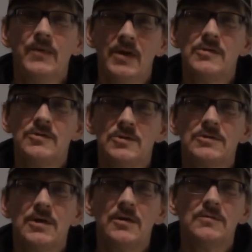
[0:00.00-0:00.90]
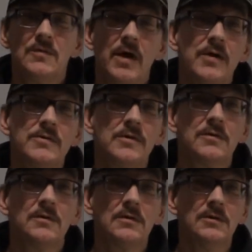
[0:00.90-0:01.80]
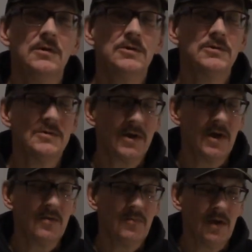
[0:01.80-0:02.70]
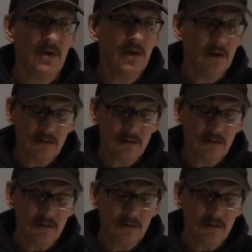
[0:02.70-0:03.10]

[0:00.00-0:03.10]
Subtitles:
That's just how drastic the conditions can be.